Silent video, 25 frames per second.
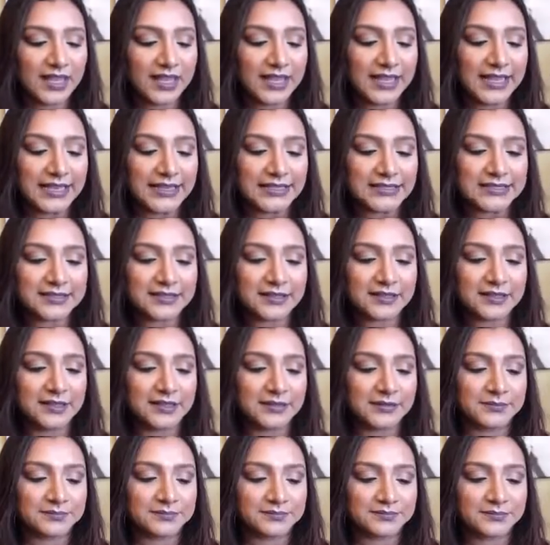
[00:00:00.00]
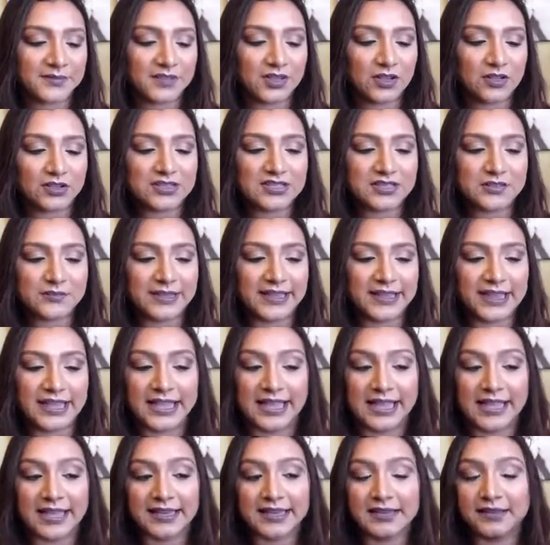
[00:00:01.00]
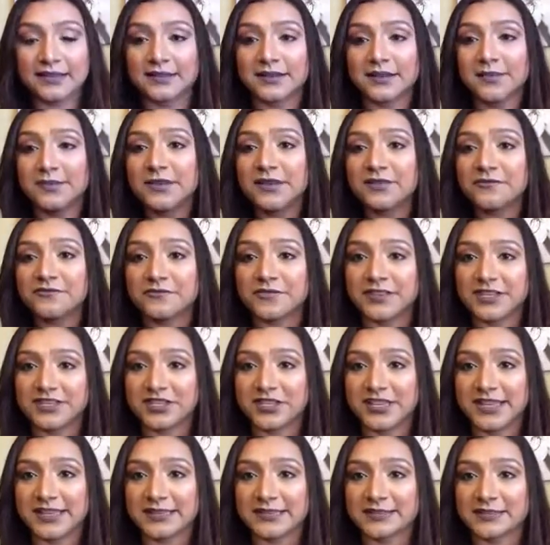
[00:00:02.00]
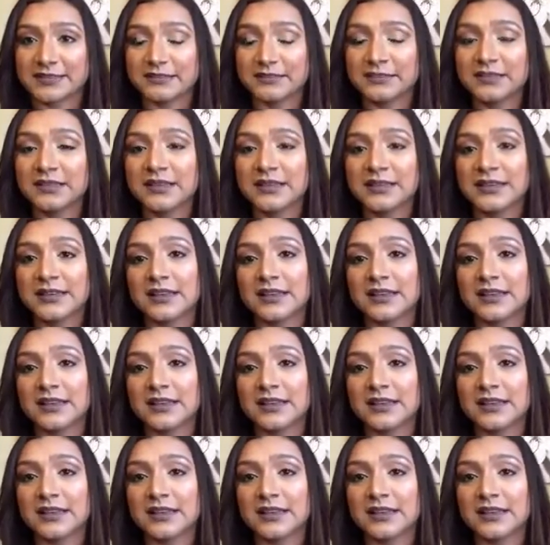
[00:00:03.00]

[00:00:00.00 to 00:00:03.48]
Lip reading: And also I add a little bit of witch hazel.